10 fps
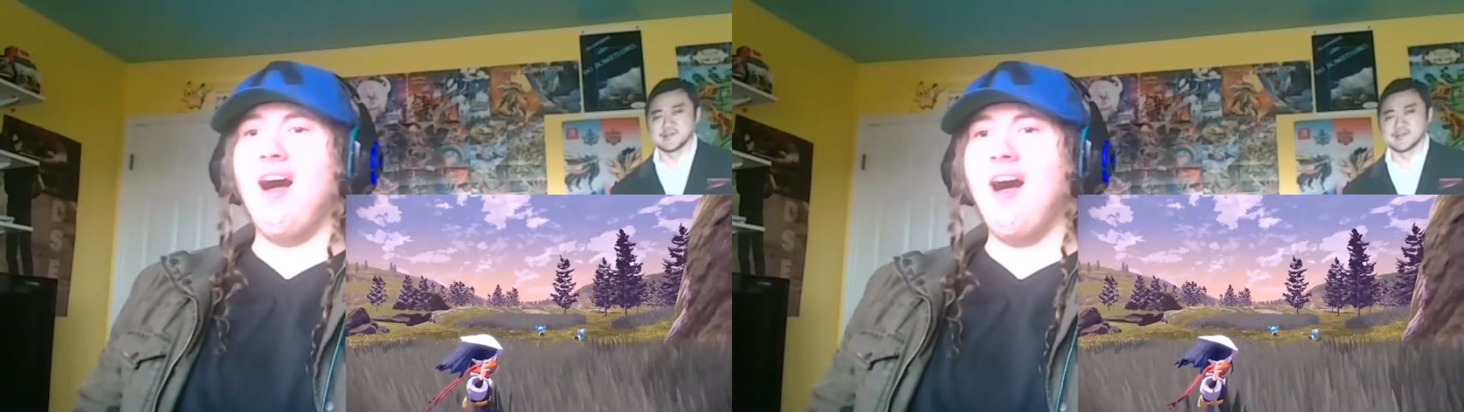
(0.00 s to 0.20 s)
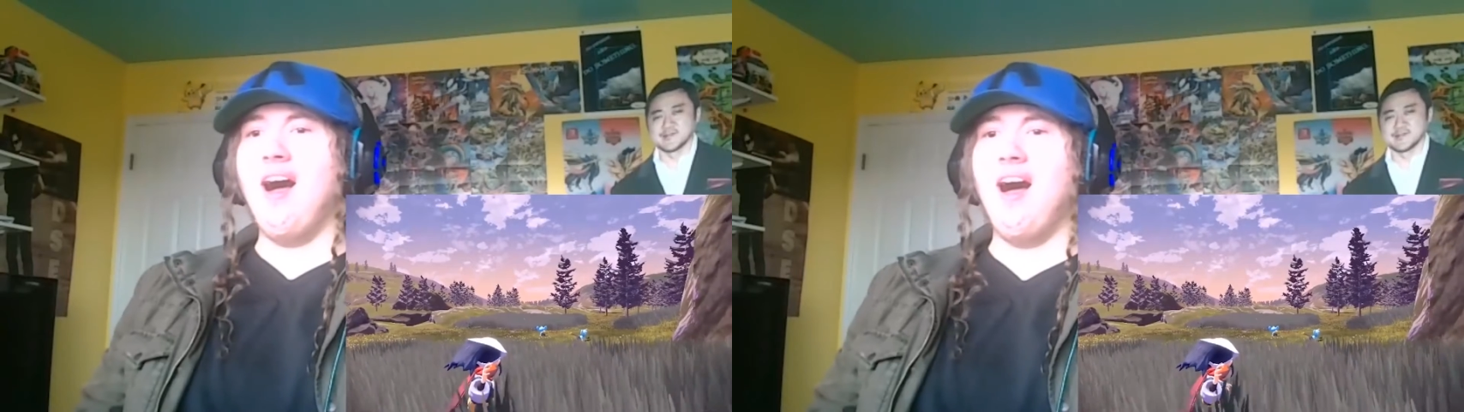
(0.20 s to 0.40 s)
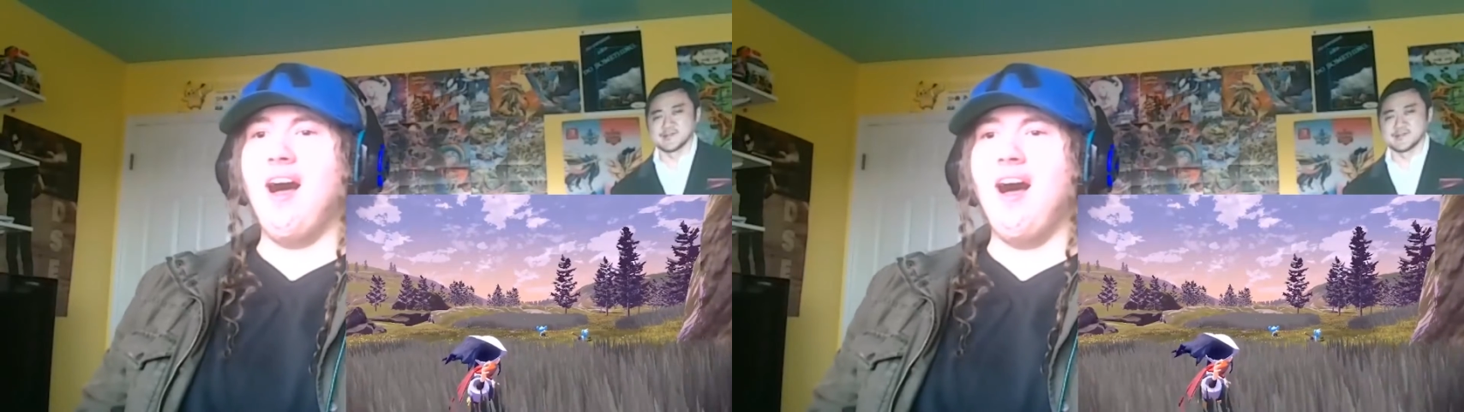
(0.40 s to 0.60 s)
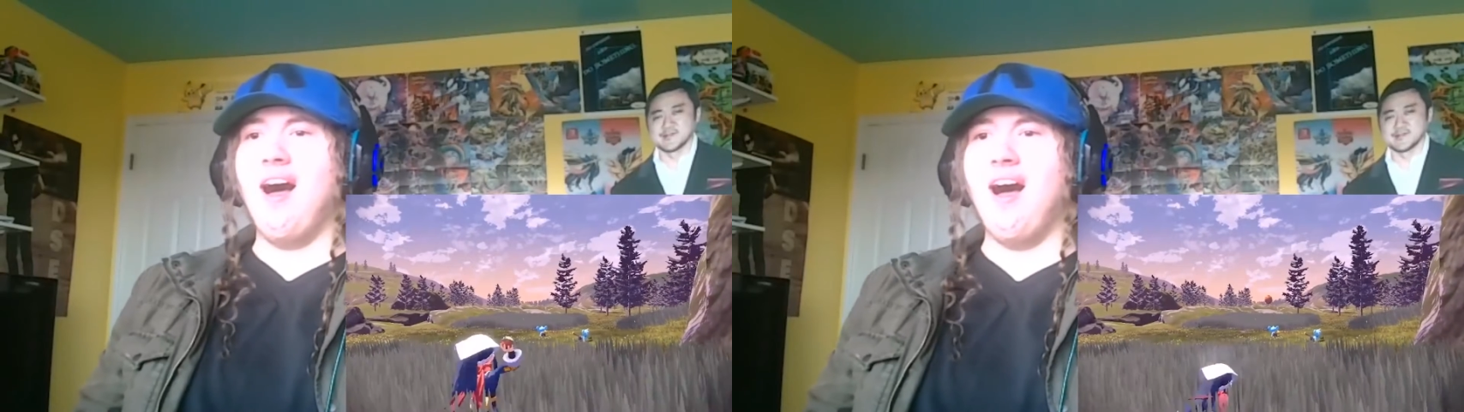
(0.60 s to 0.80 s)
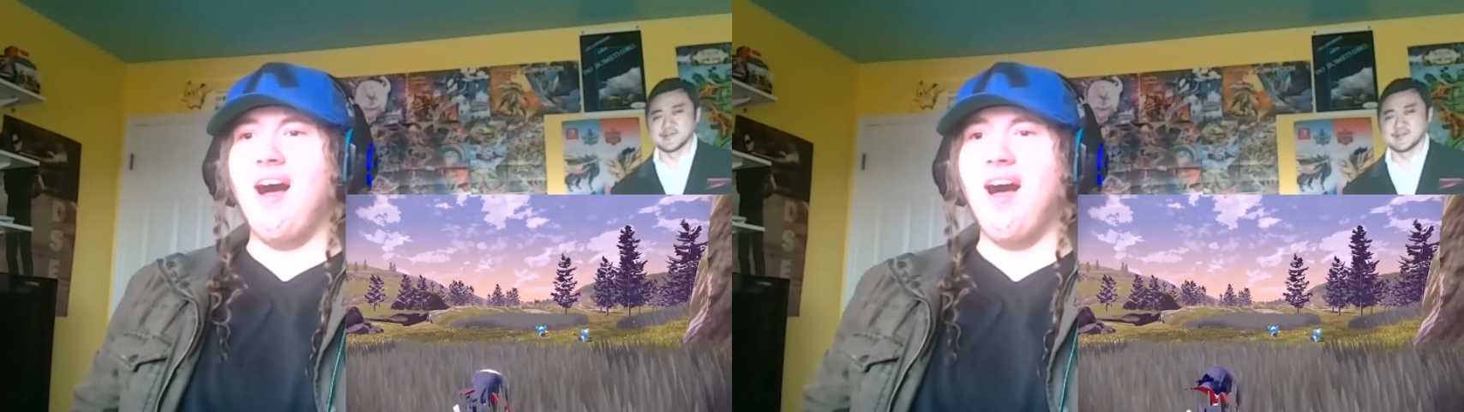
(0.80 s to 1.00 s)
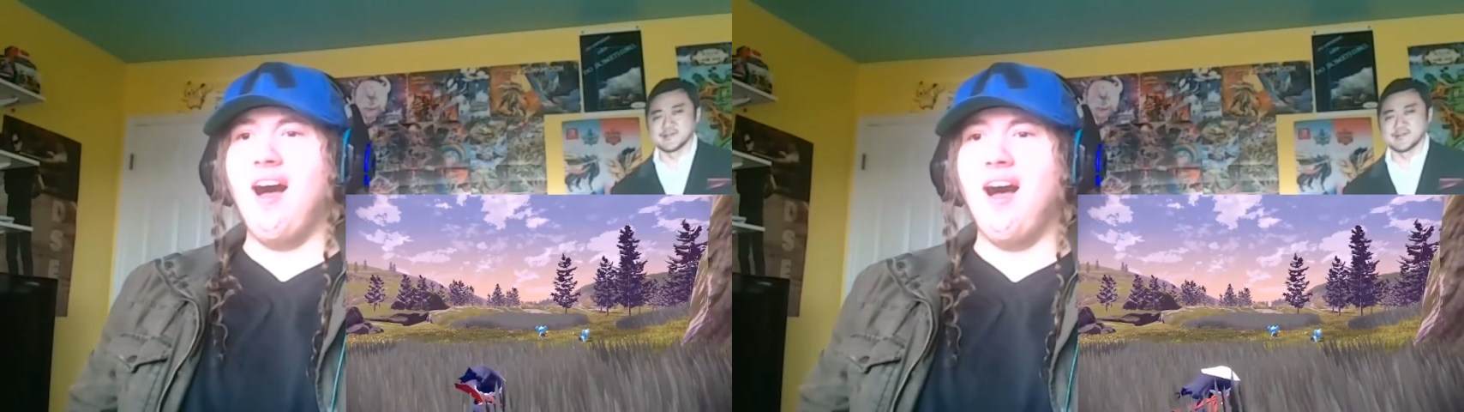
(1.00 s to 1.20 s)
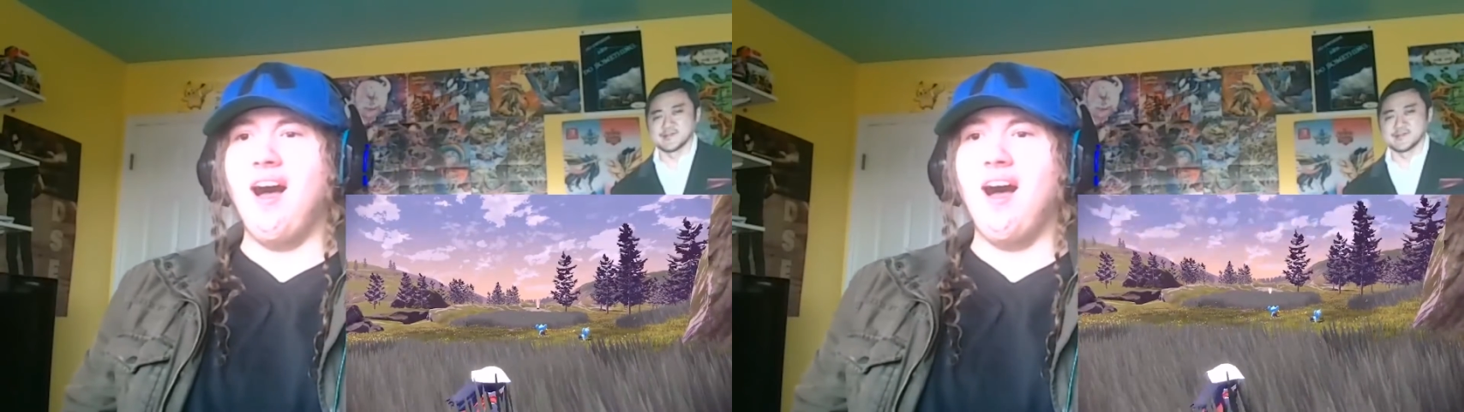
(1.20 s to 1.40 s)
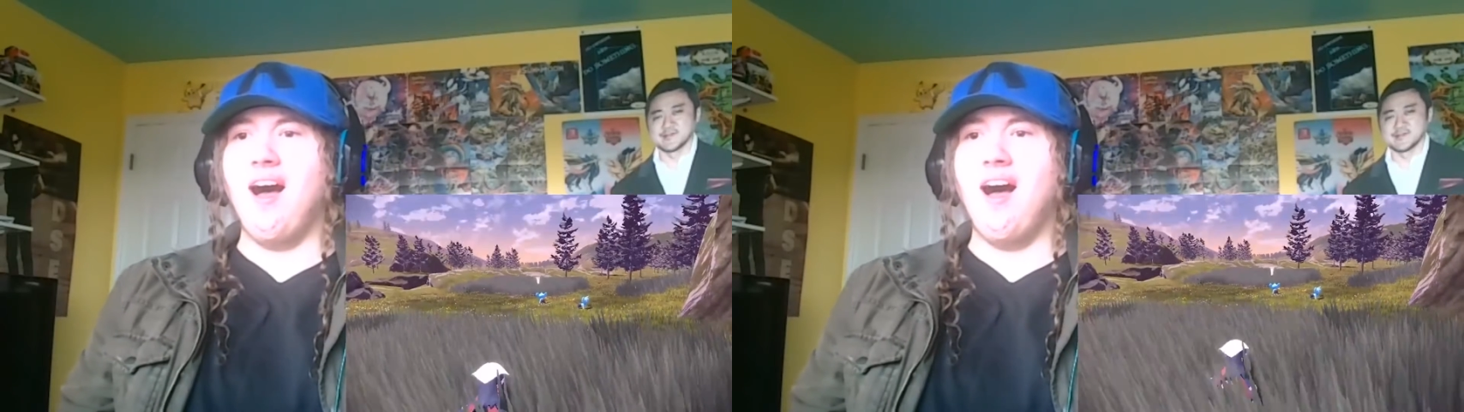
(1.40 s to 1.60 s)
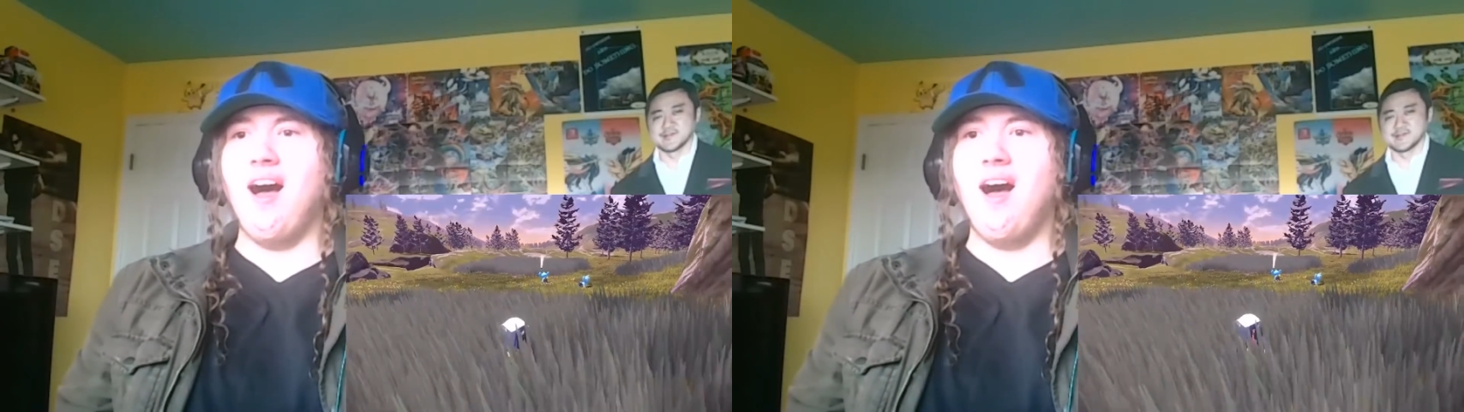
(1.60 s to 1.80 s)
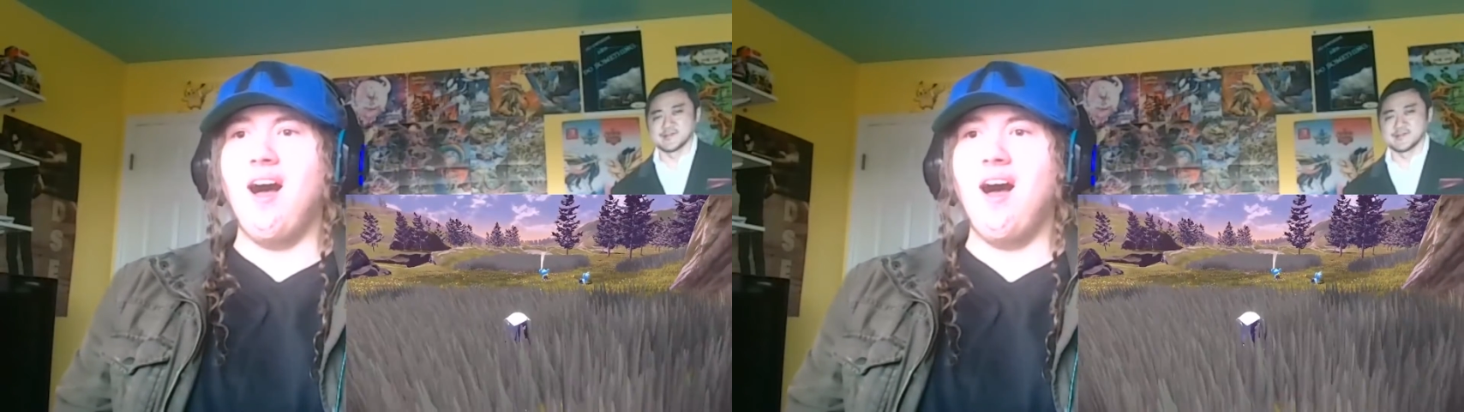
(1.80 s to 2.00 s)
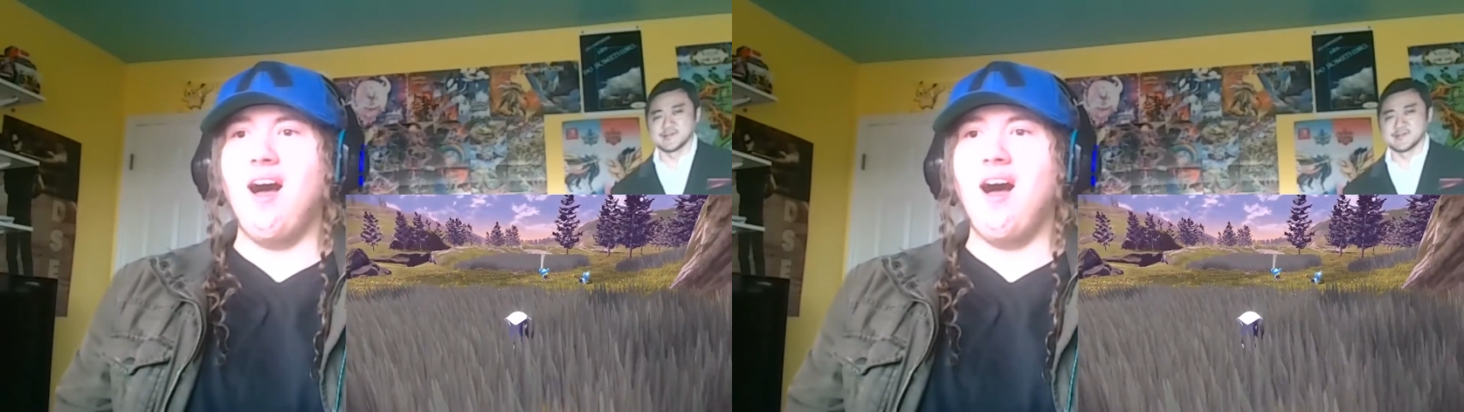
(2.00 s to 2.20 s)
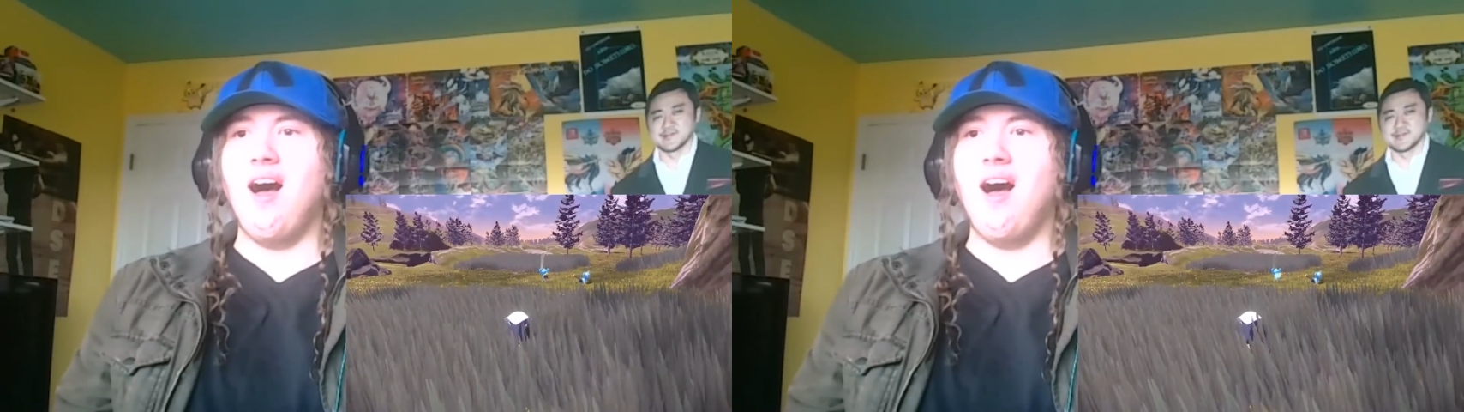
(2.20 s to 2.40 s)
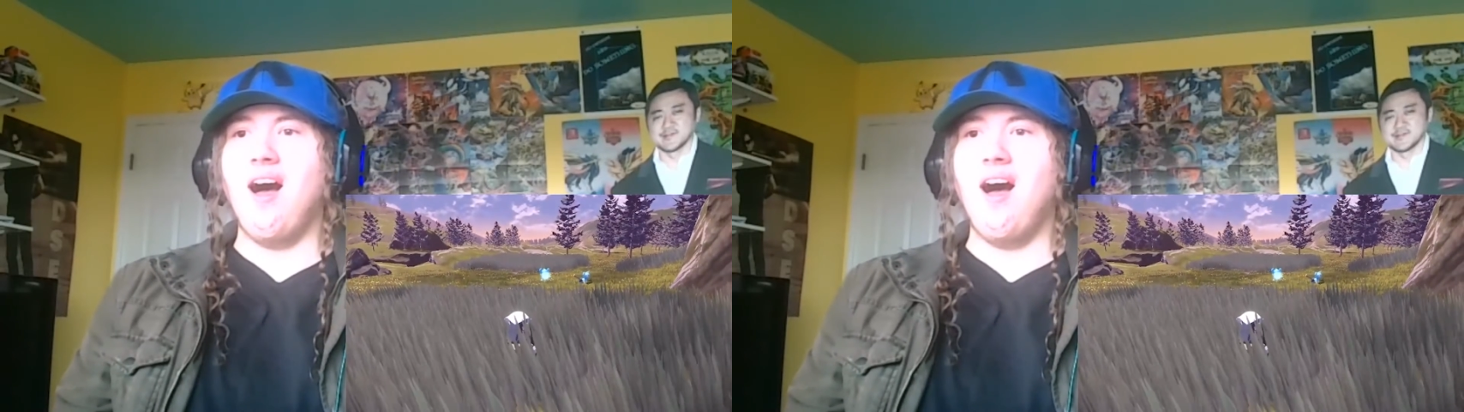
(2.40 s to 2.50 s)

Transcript: Nothing is said.